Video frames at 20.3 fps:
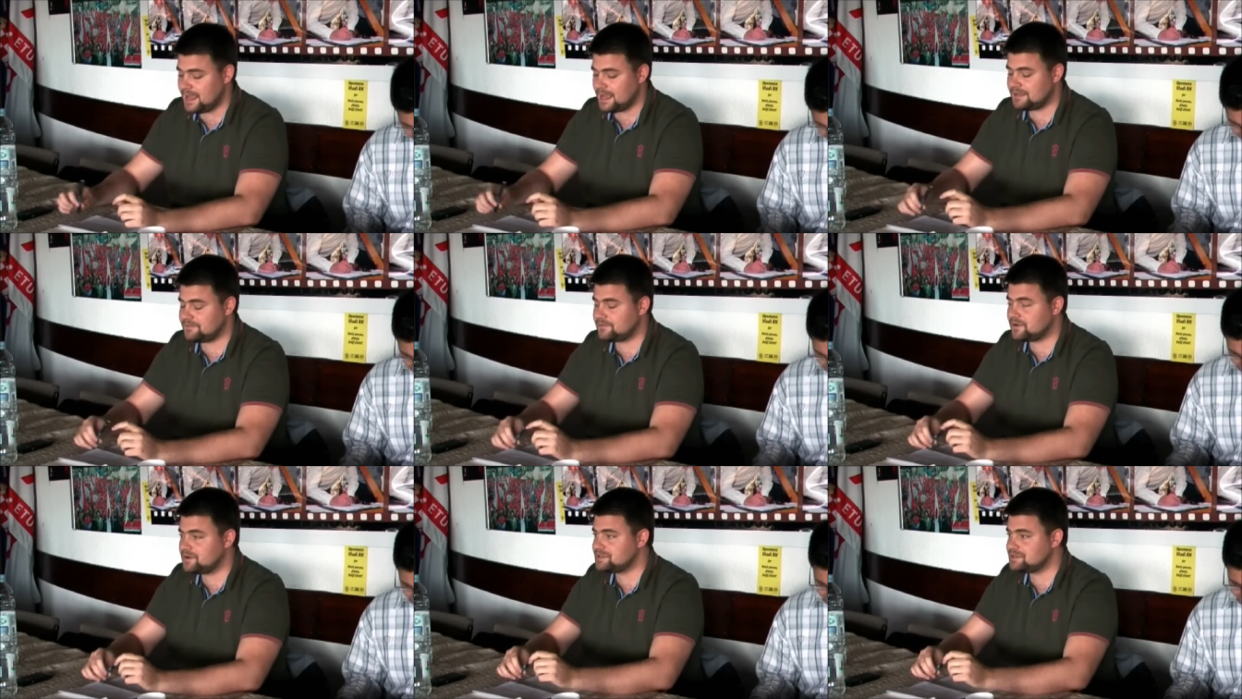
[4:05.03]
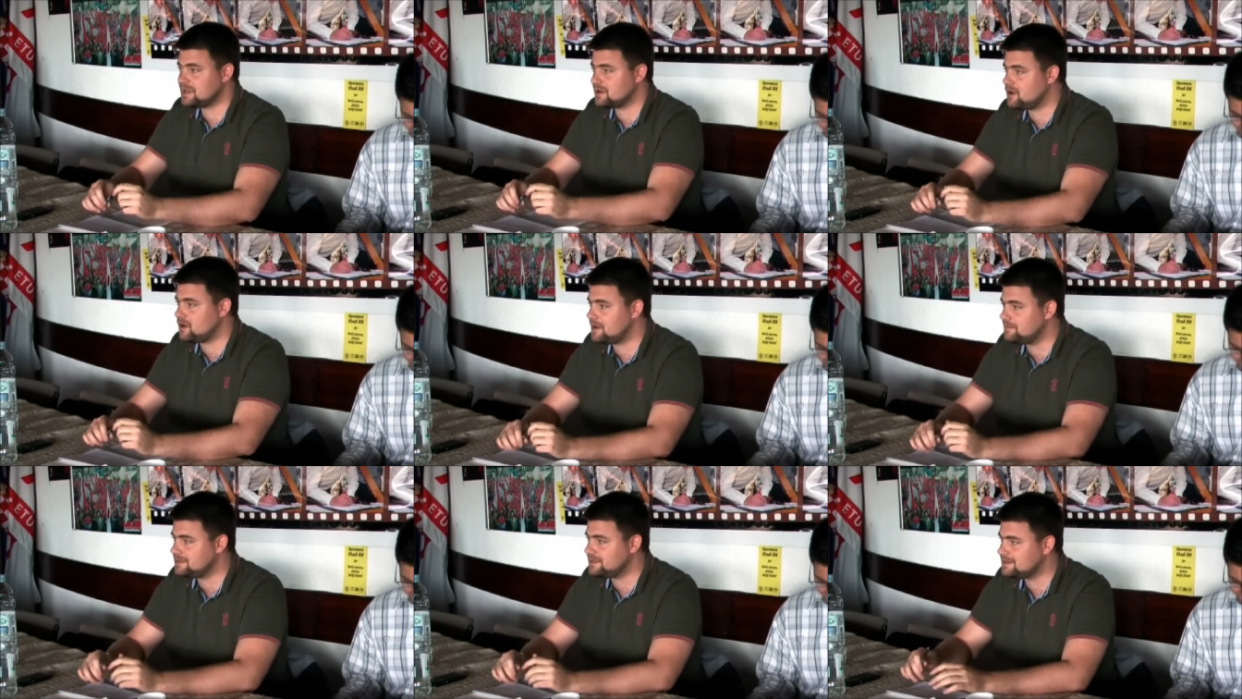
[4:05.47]
of course, the
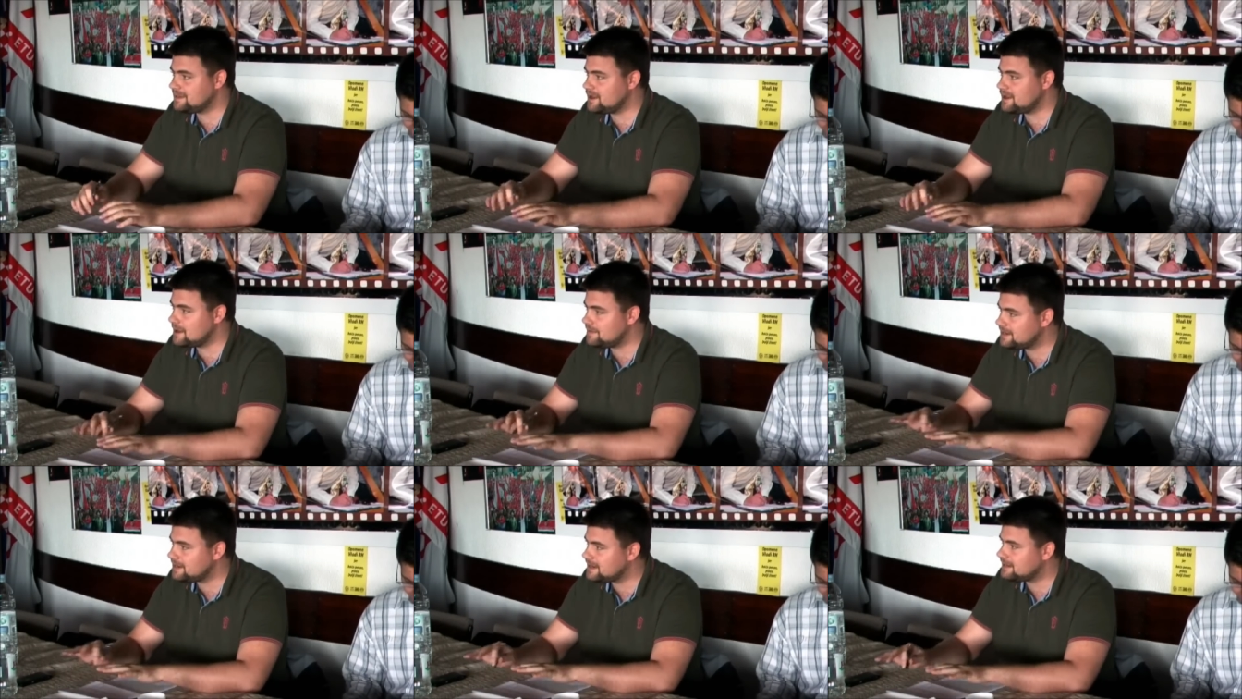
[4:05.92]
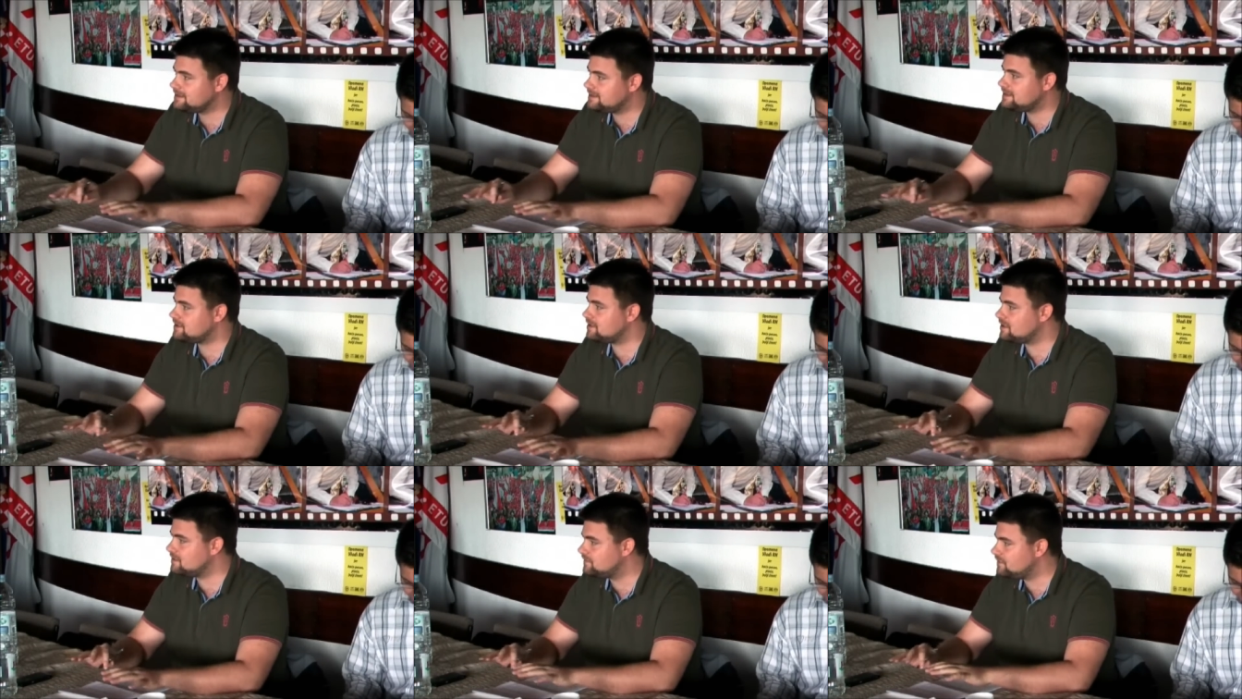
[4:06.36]
common
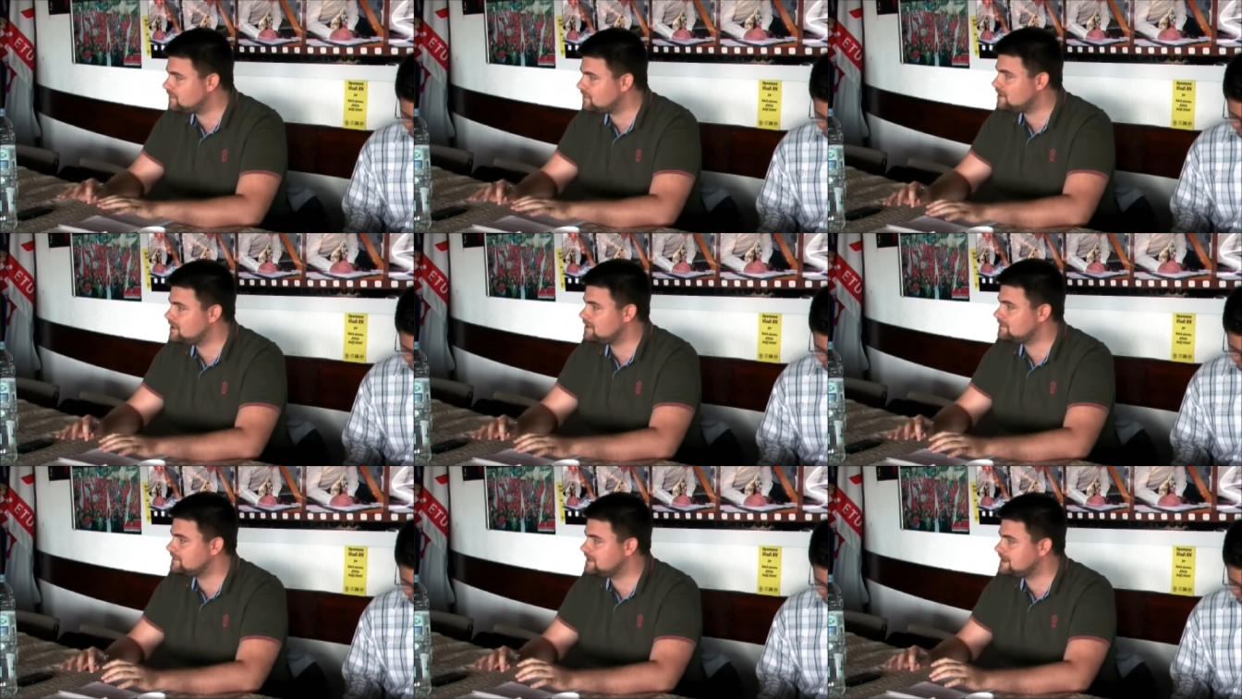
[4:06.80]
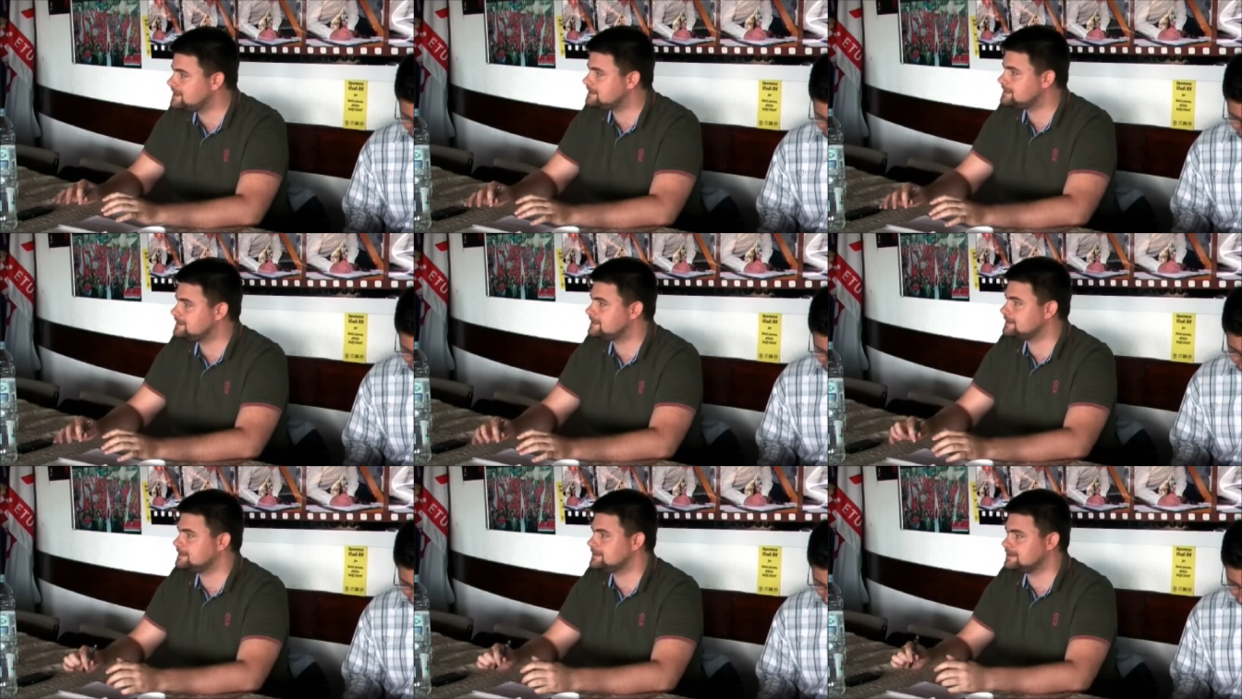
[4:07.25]
denominator of all of
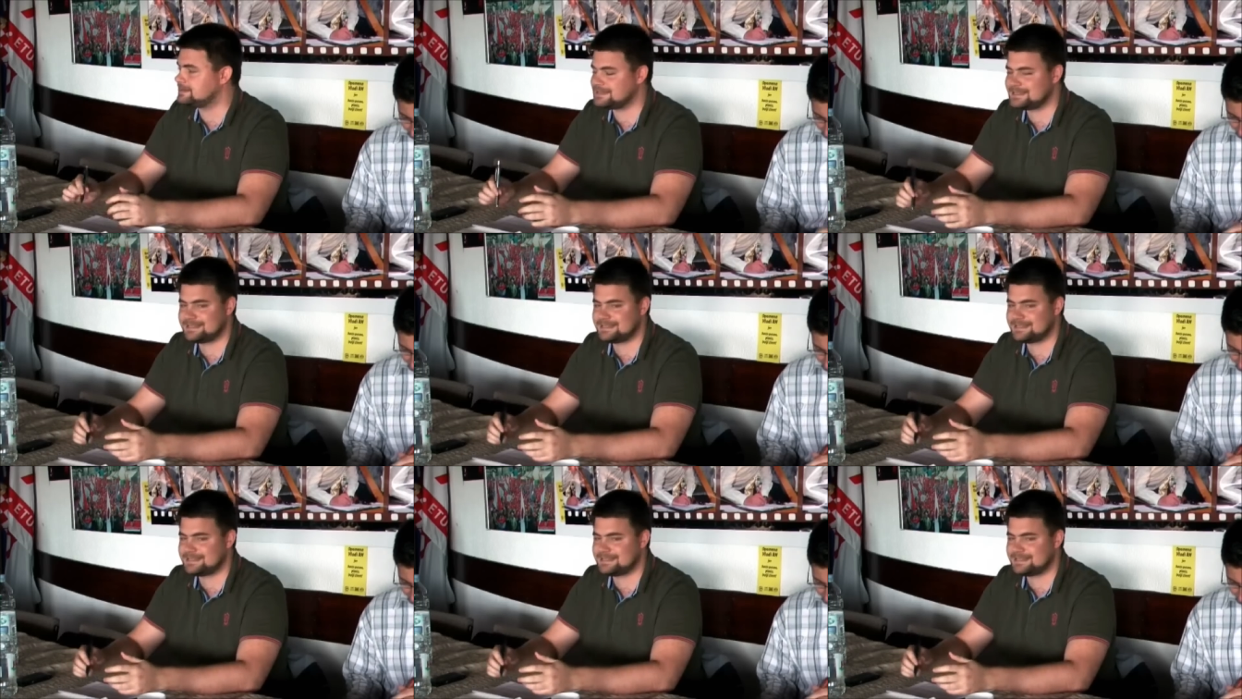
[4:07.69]
these uh,